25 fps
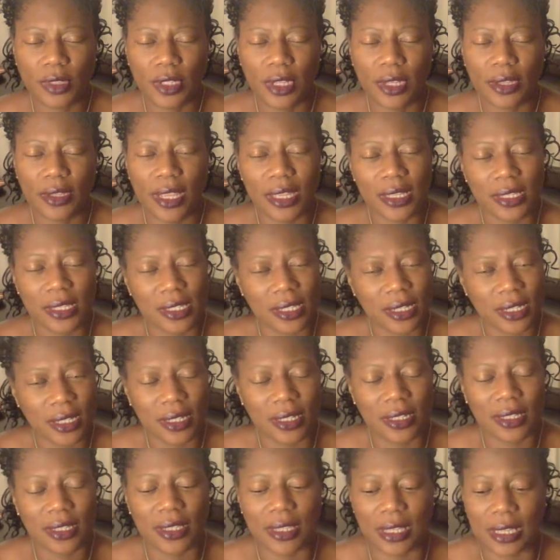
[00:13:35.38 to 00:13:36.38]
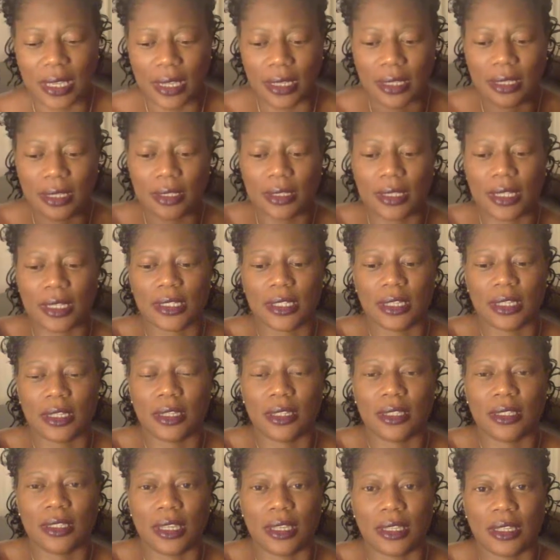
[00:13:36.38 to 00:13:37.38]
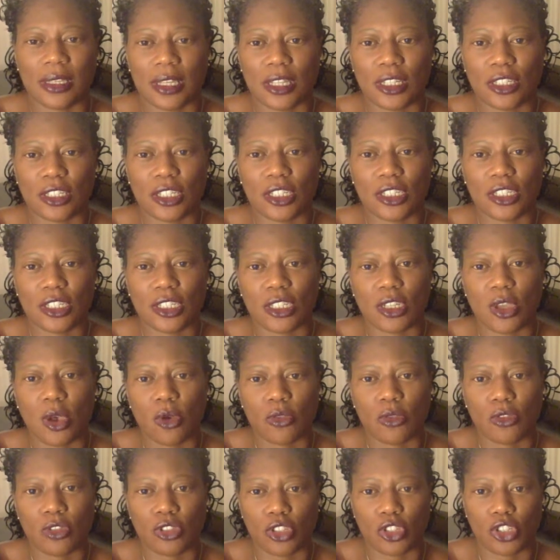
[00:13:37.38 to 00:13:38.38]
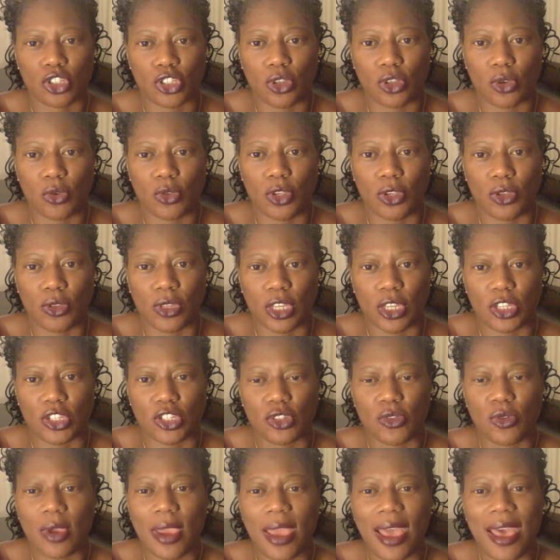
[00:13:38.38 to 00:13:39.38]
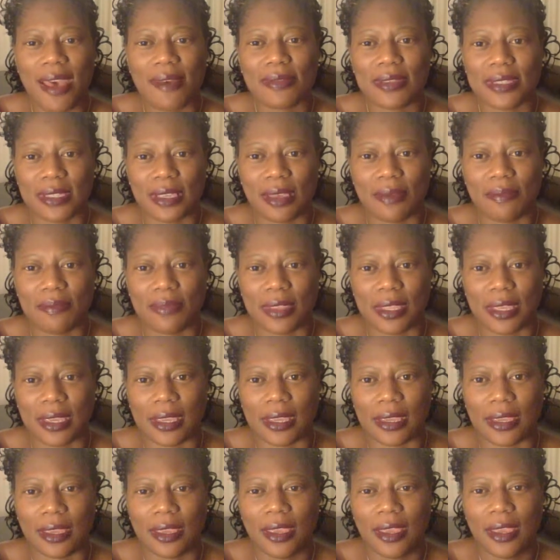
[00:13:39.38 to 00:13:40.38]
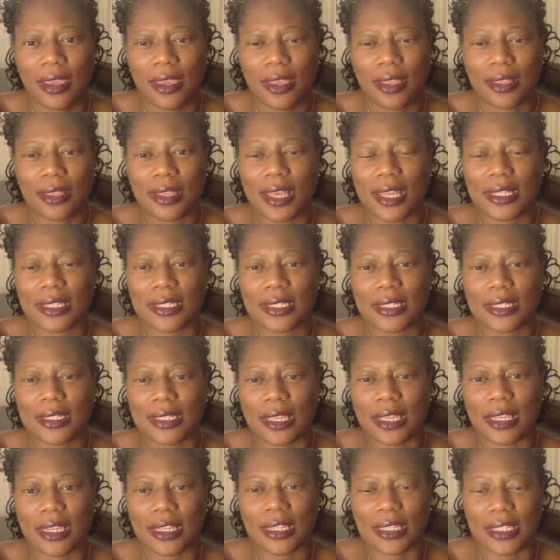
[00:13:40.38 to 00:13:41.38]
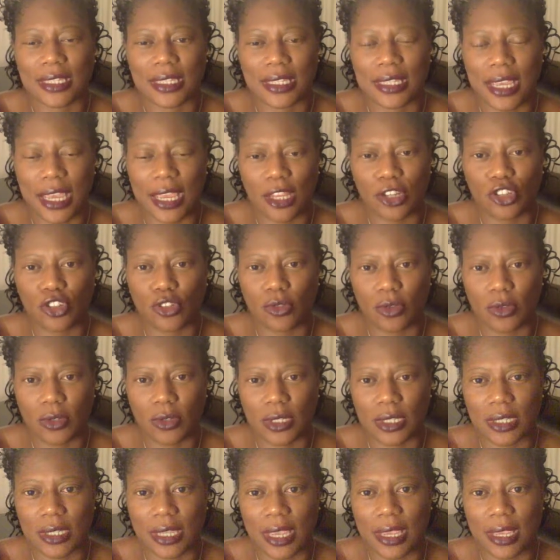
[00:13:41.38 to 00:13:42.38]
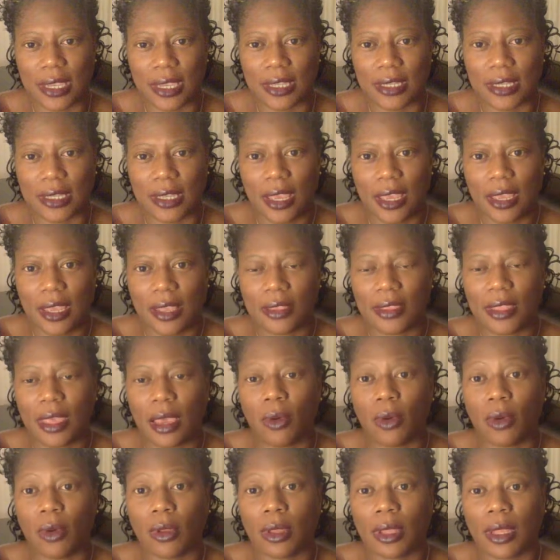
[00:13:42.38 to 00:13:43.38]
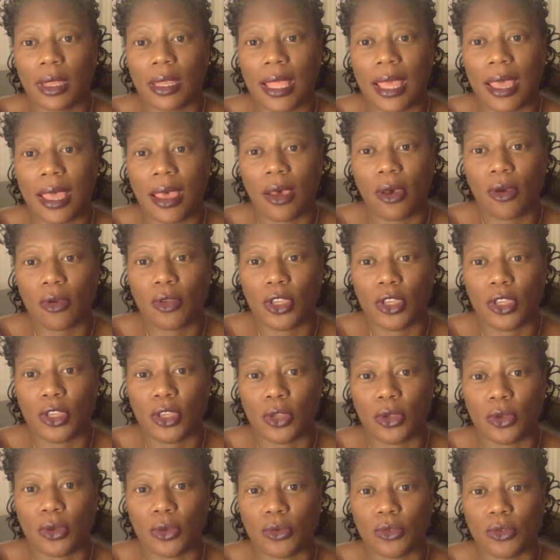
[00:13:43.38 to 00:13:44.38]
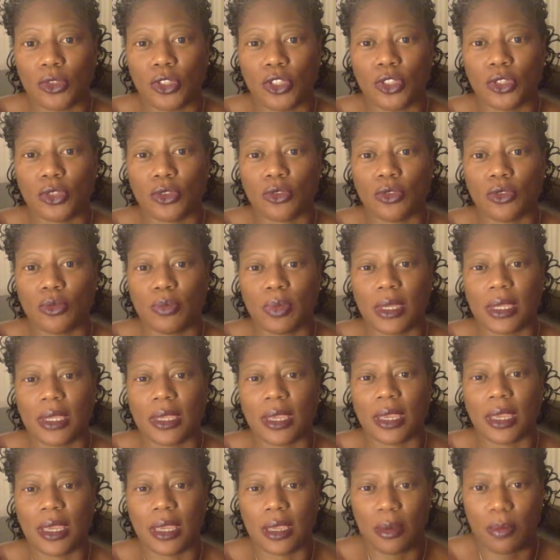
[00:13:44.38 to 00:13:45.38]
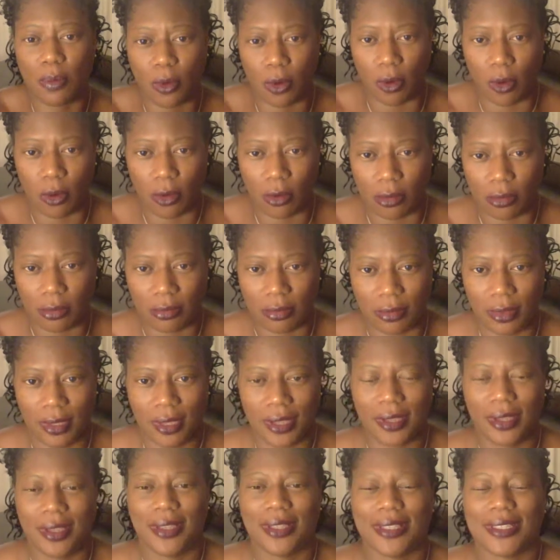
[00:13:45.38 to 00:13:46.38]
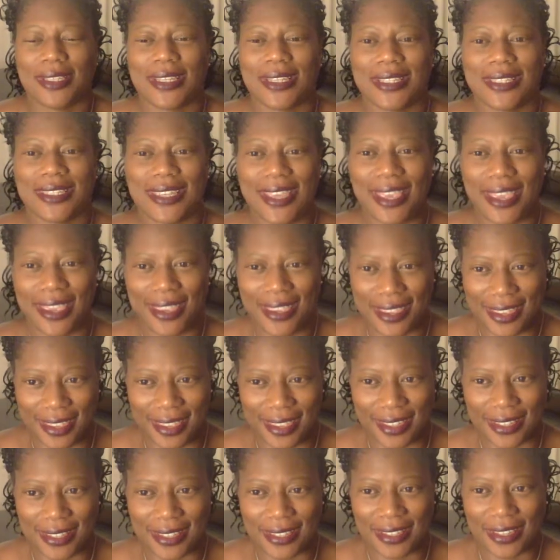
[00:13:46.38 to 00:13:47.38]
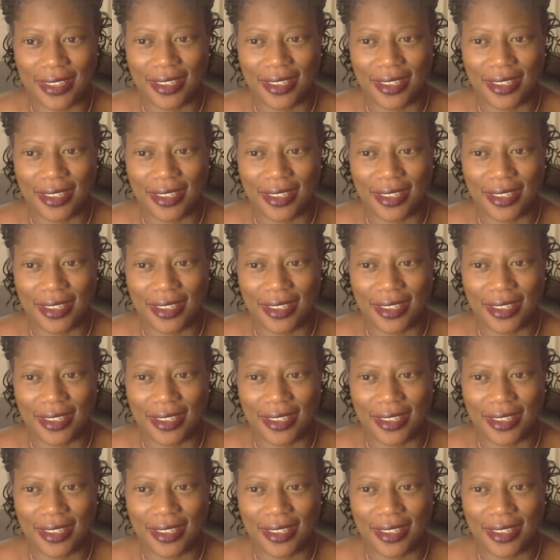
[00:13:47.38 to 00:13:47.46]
that's a good thing. That's a good thing. That this goes to show you that you have something that's in its natural state that will allow you to be able to take it